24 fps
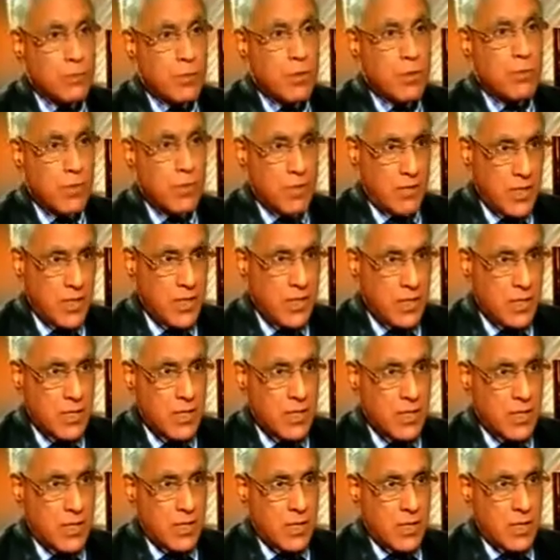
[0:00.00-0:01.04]
to the people of
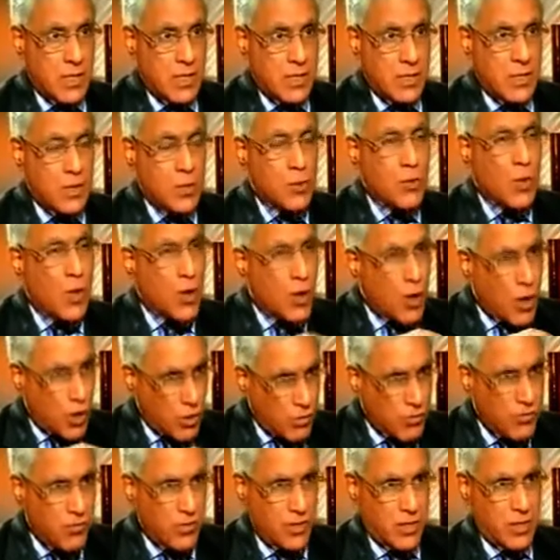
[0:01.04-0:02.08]
India that you are
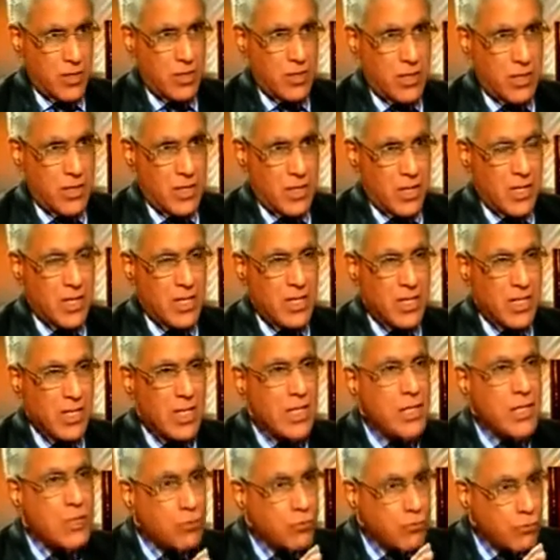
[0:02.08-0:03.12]
confident
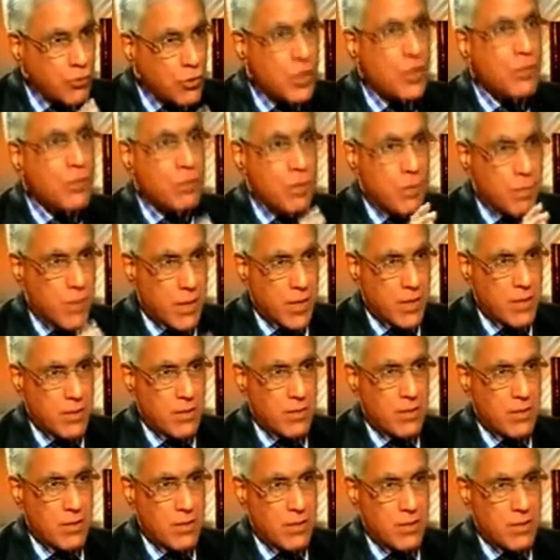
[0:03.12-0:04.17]
India is fully prepared?